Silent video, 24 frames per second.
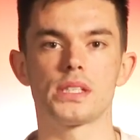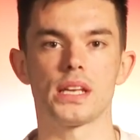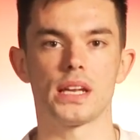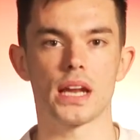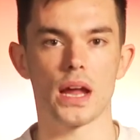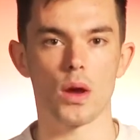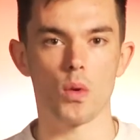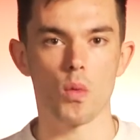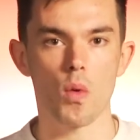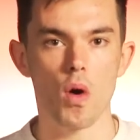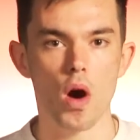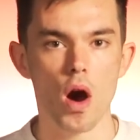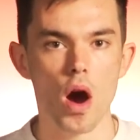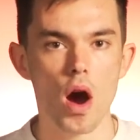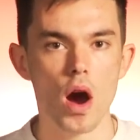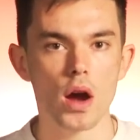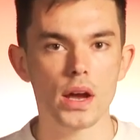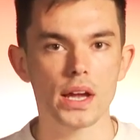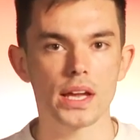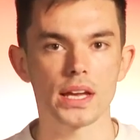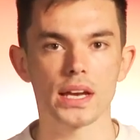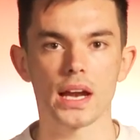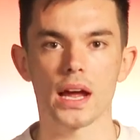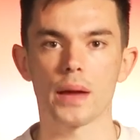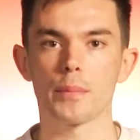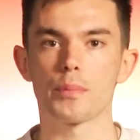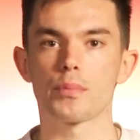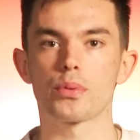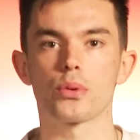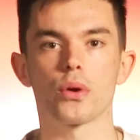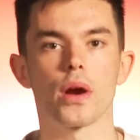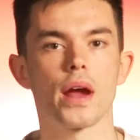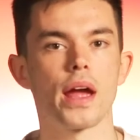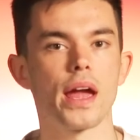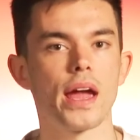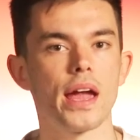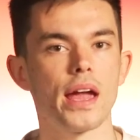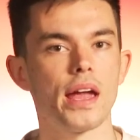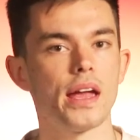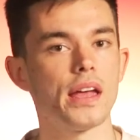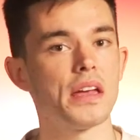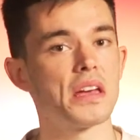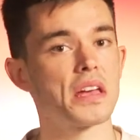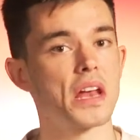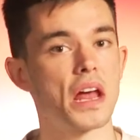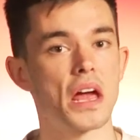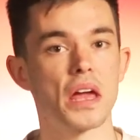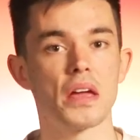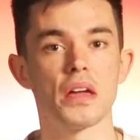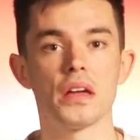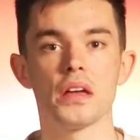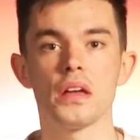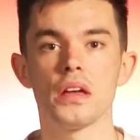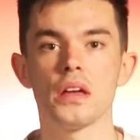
and I walk and I pray, and